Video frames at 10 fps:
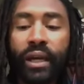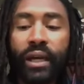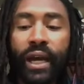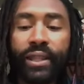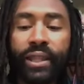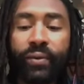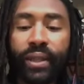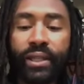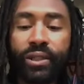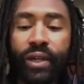I think with
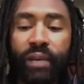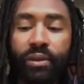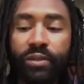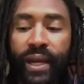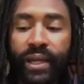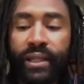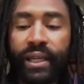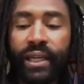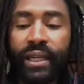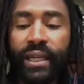Instagram is
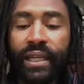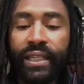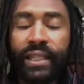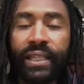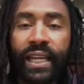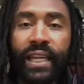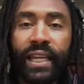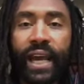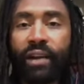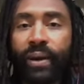mainly getting
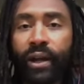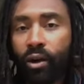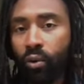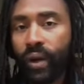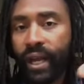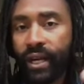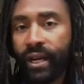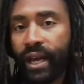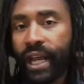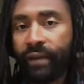out of my own way to
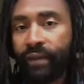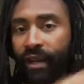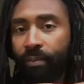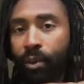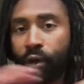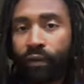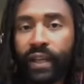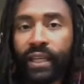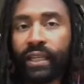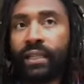not have like a
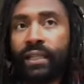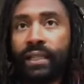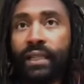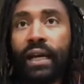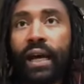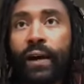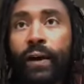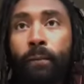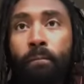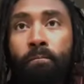perfect,
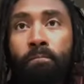you